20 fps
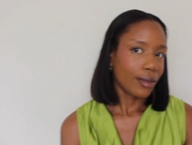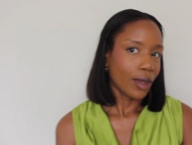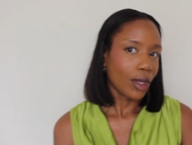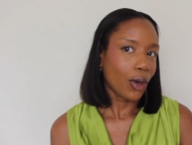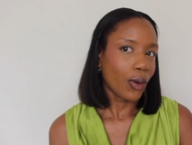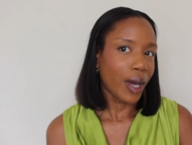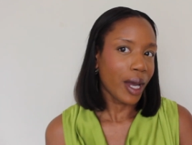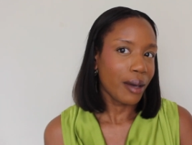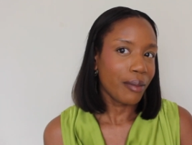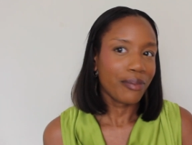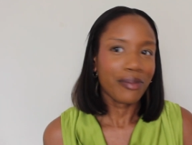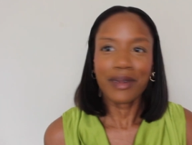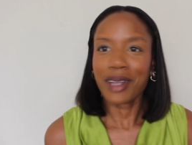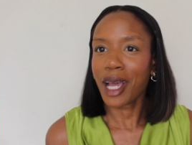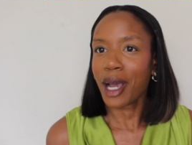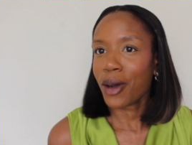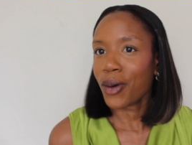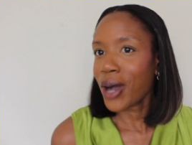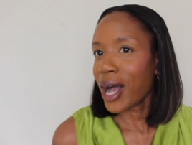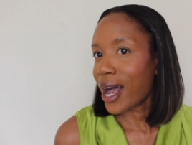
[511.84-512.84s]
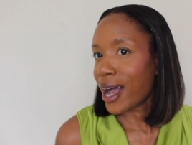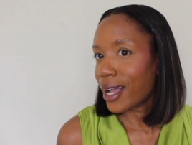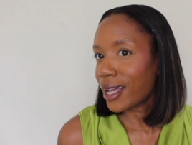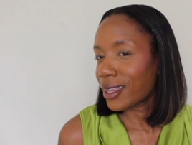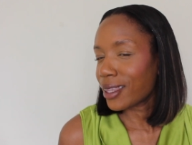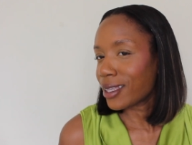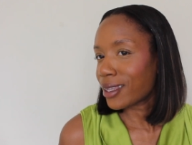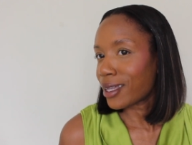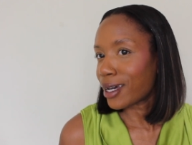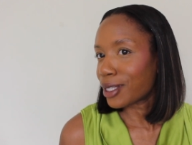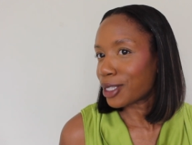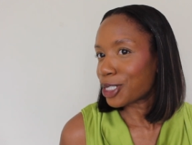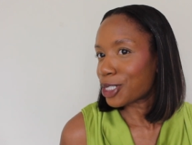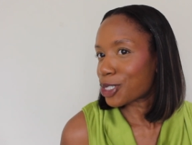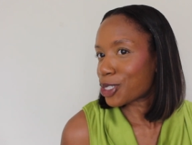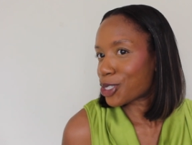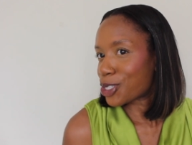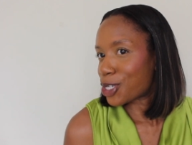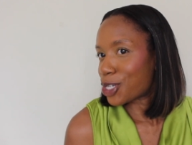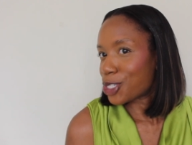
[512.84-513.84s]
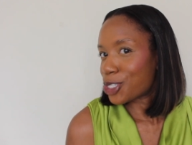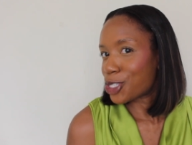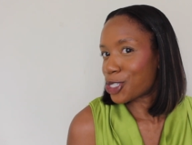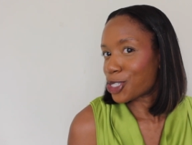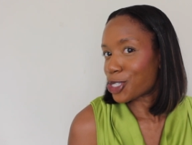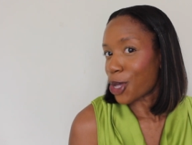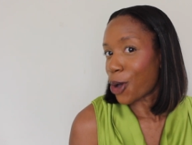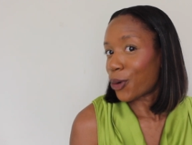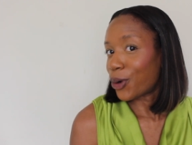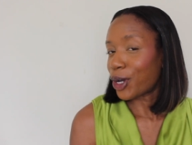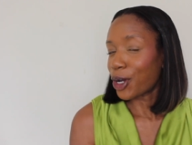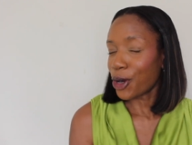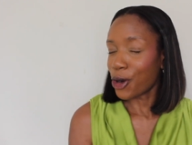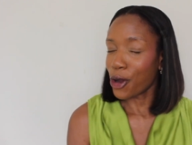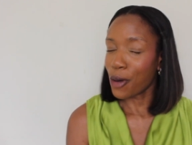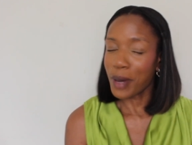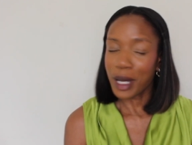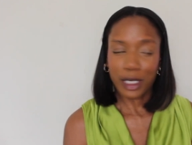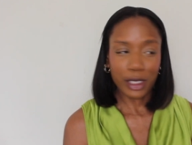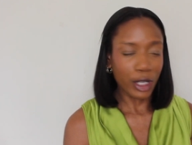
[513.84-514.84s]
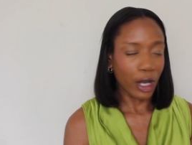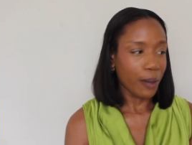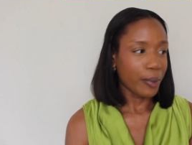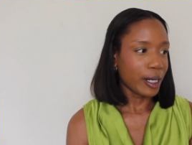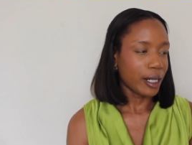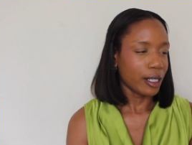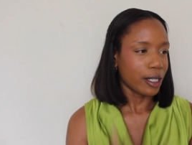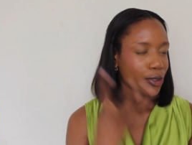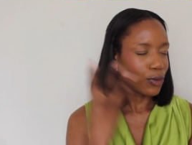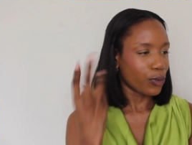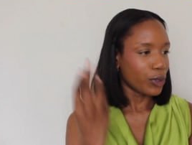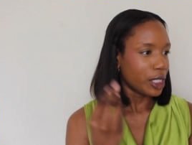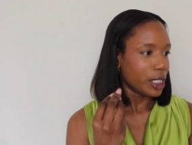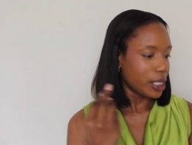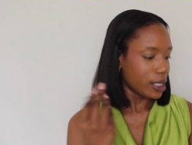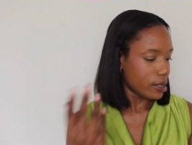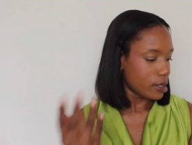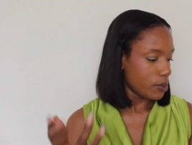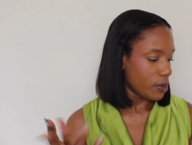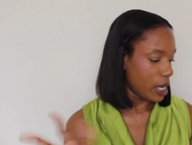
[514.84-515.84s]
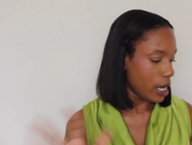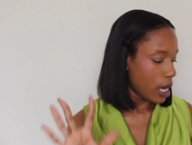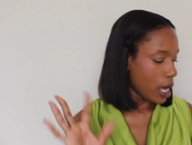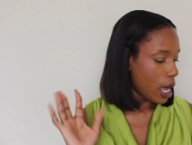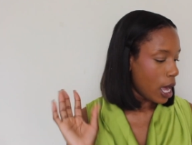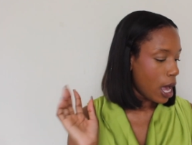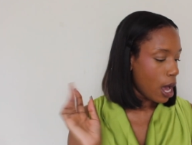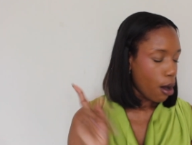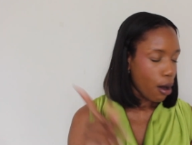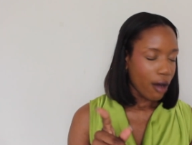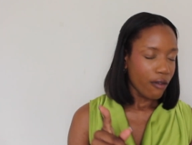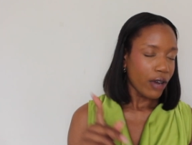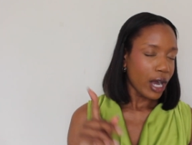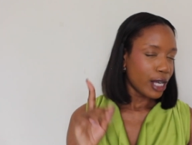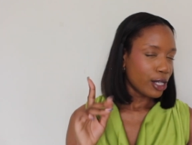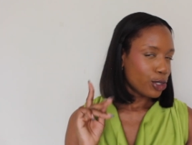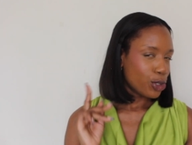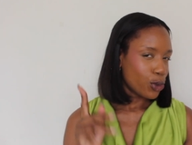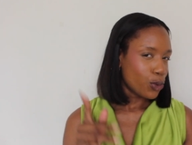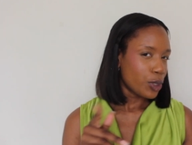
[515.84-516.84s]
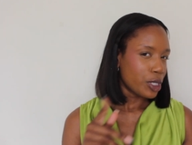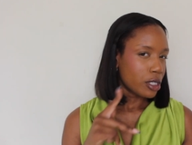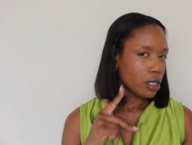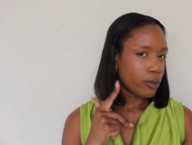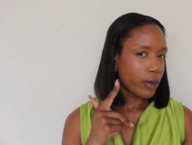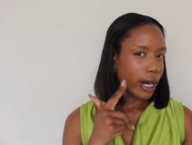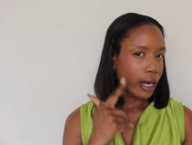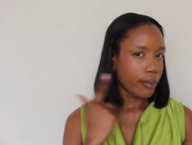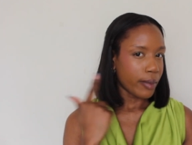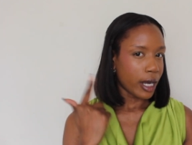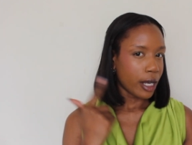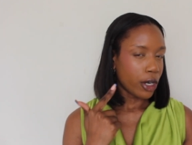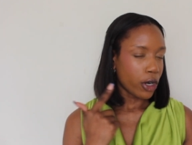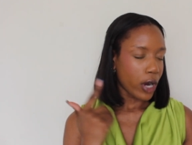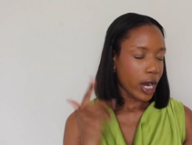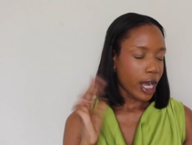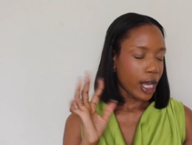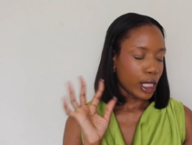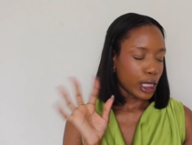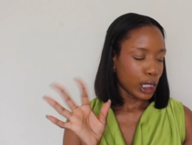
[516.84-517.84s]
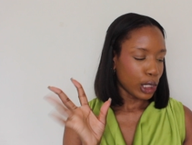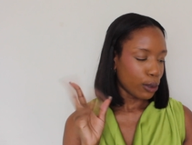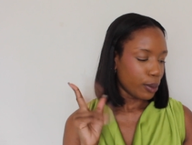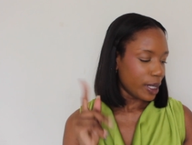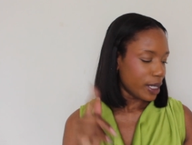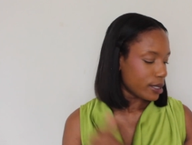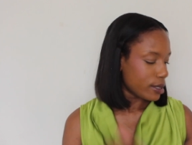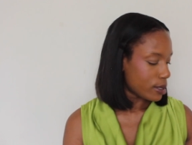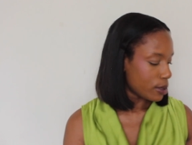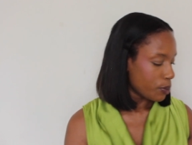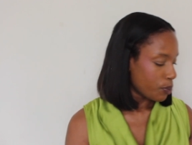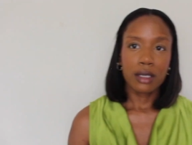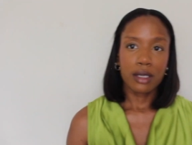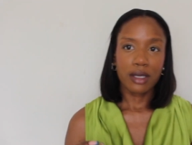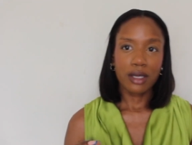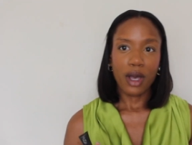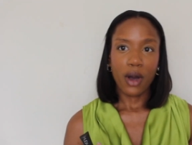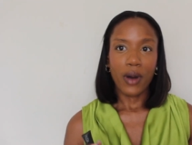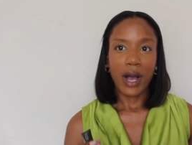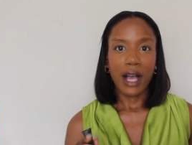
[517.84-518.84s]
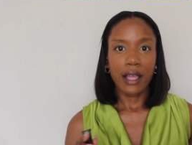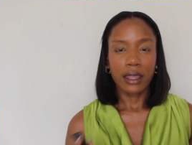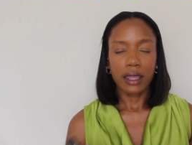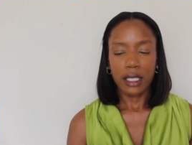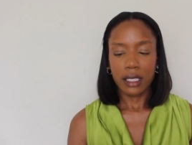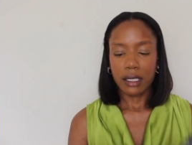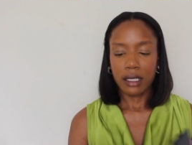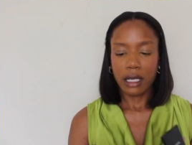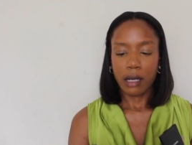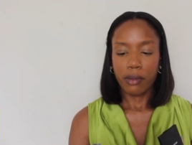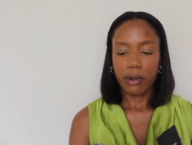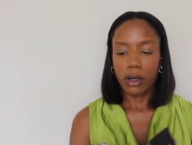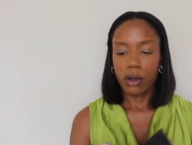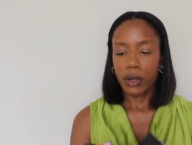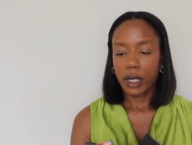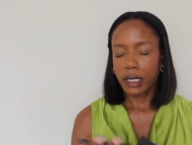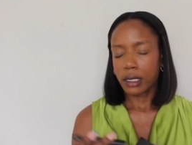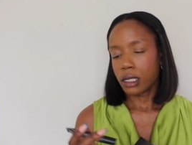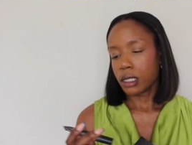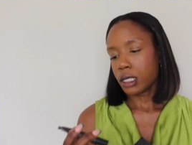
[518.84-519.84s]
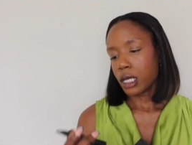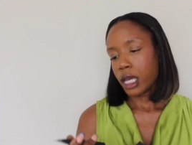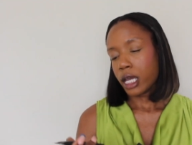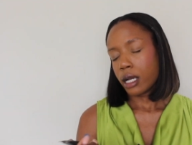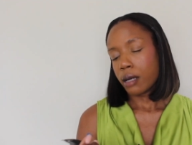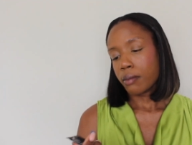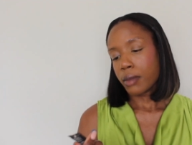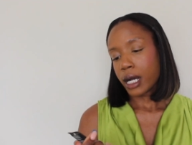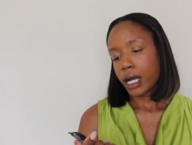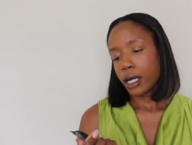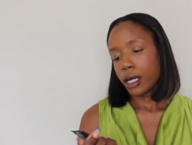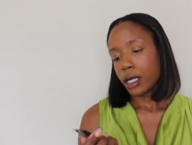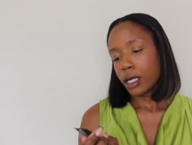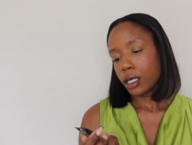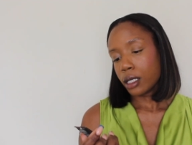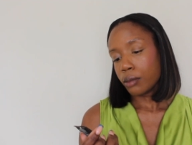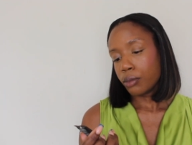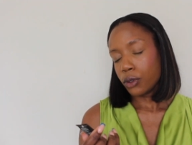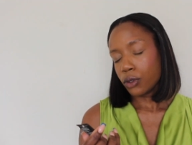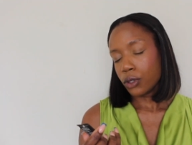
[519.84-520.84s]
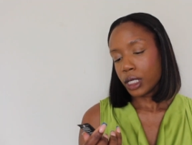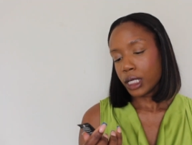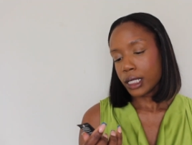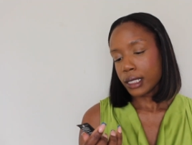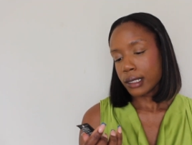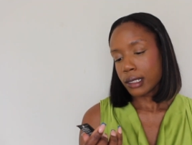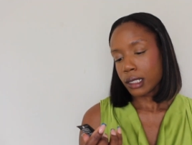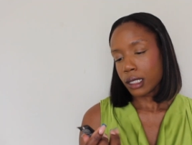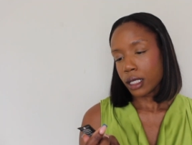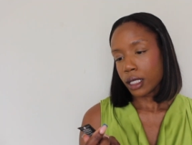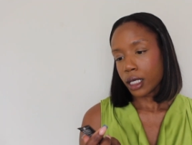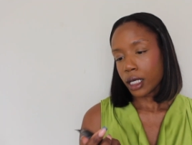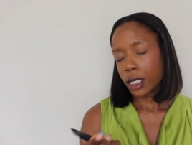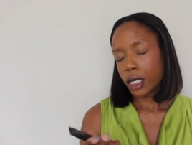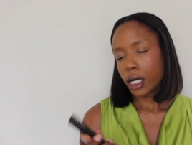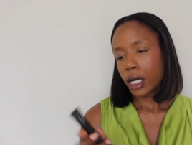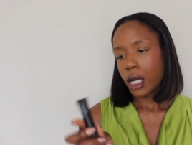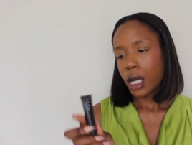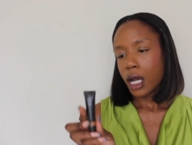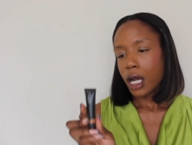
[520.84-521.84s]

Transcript: Okay, now I think that looks so good. I don't know about y'all, but it looks really good to me. However, I do want to brighten my under eye a little bit. So at this step, we're going to take my Huda Beauty concealer.